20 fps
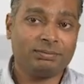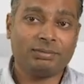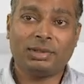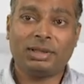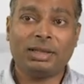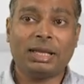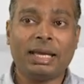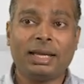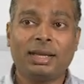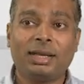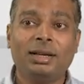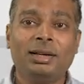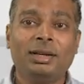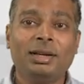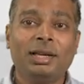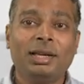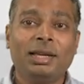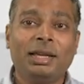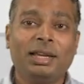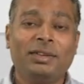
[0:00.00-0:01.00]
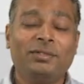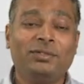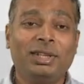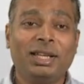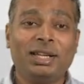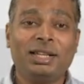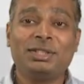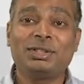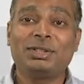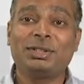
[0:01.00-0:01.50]
Like if
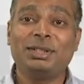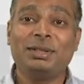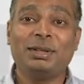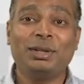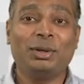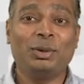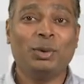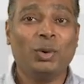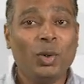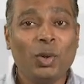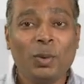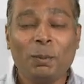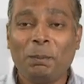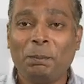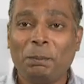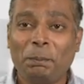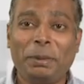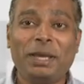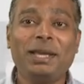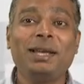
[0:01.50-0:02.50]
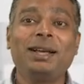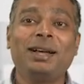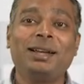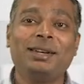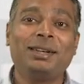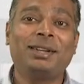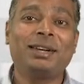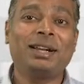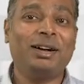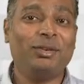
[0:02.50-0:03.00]
there is no pink
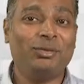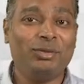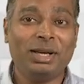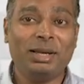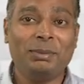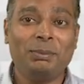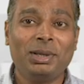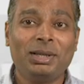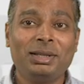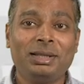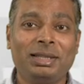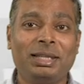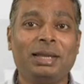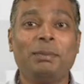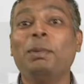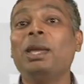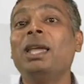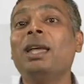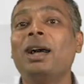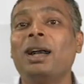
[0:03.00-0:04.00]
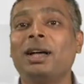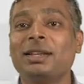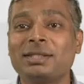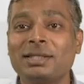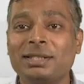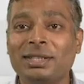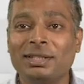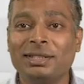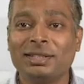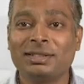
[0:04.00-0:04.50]
color available, they may
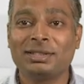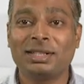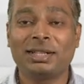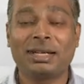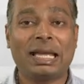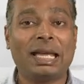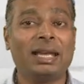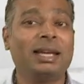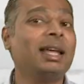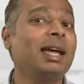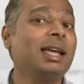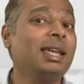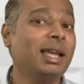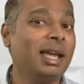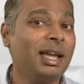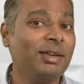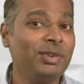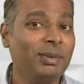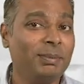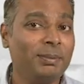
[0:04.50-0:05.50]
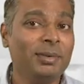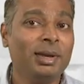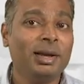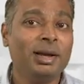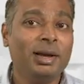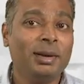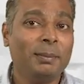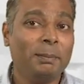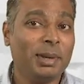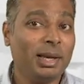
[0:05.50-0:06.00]
ask, sir, can I have a
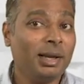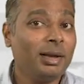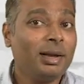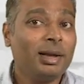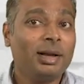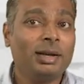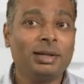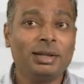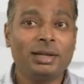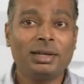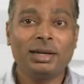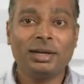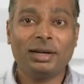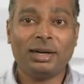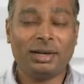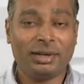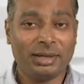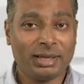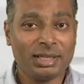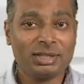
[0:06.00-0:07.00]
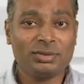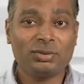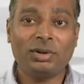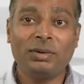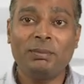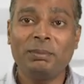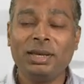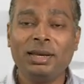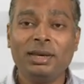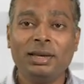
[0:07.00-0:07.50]
pink color dress for
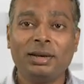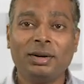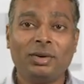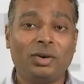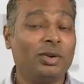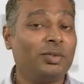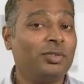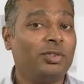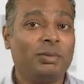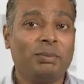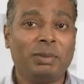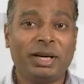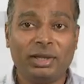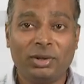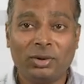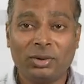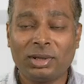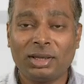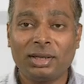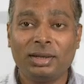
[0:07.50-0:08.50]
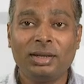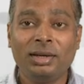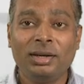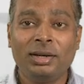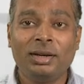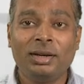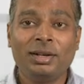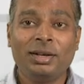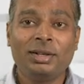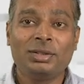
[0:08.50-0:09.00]
me or for my daughter?
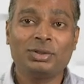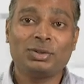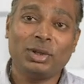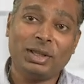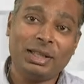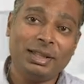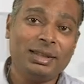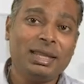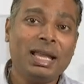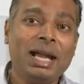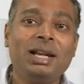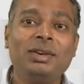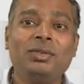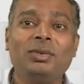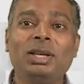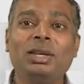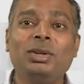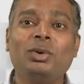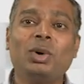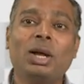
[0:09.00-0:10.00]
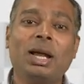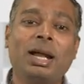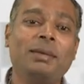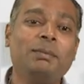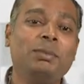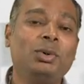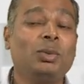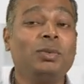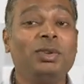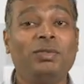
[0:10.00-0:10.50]
So in that way, you
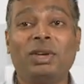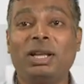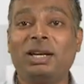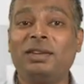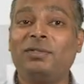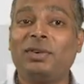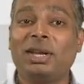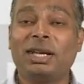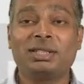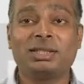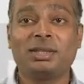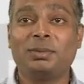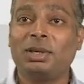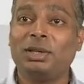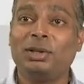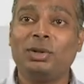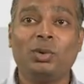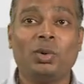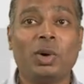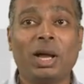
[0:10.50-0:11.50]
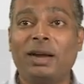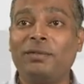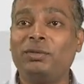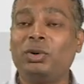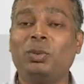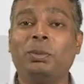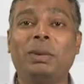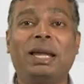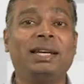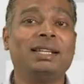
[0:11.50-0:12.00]
have to be very flexible. You have
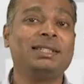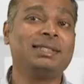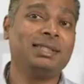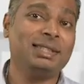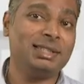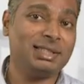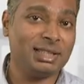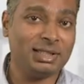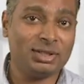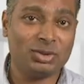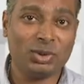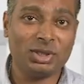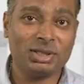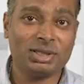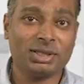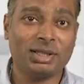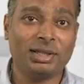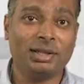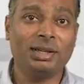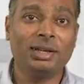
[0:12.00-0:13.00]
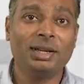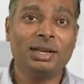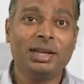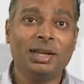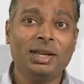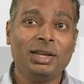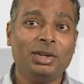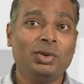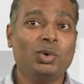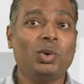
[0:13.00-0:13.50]
to manage the situation.
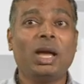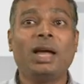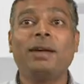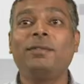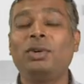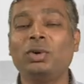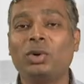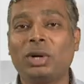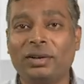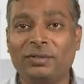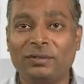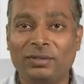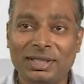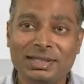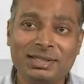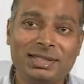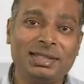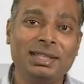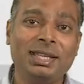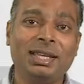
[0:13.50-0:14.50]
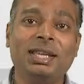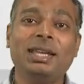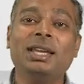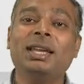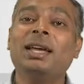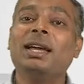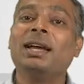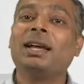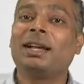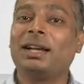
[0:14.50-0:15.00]
You have to convince the
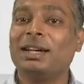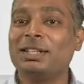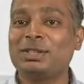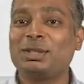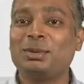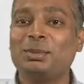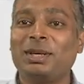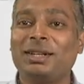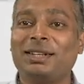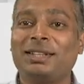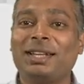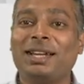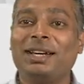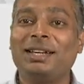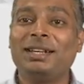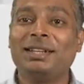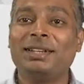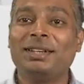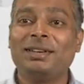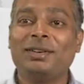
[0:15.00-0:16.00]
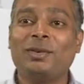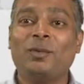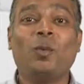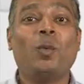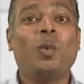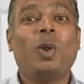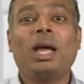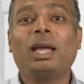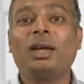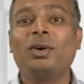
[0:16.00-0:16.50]
customer that
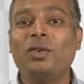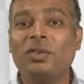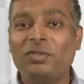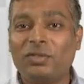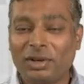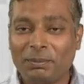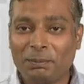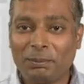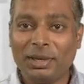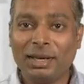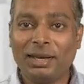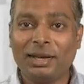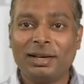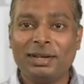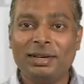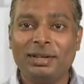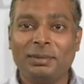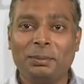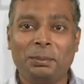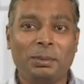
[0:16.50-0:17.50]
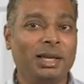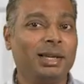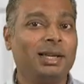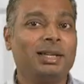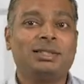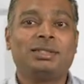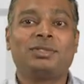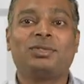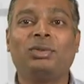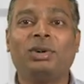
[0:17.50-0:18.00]
why go for pink? Pink
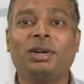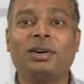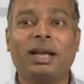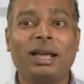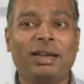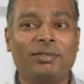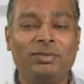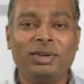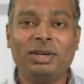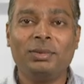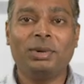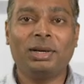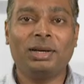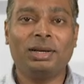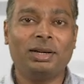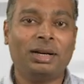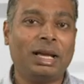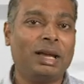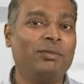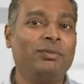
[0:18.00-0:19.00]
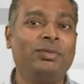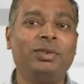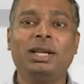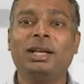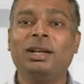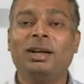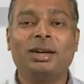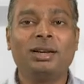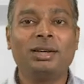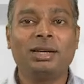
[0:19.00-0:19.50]
is for everyone. Every
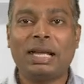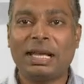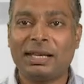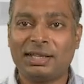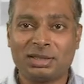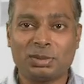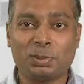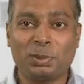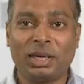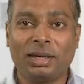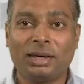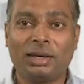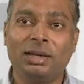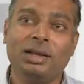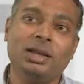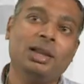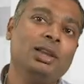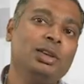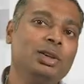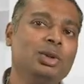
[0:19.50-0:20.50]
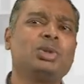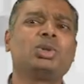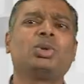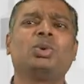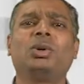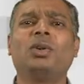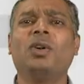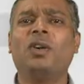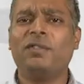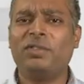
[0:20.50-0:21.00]
girl likes pink. You
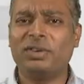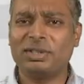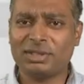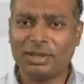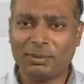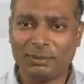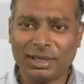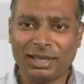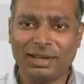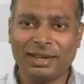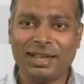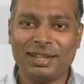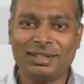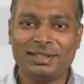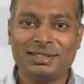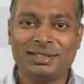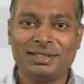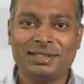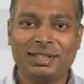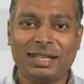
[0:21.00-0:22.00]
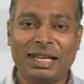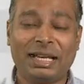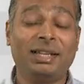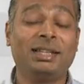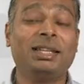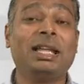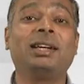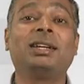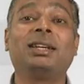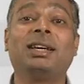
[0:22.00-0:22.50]
should go for something else. And
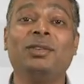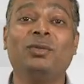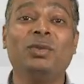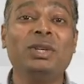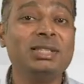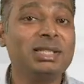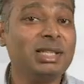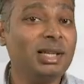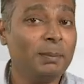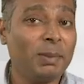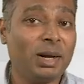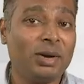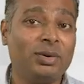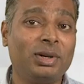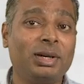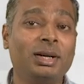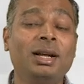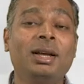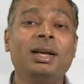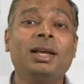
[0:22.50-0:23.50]
that convincing power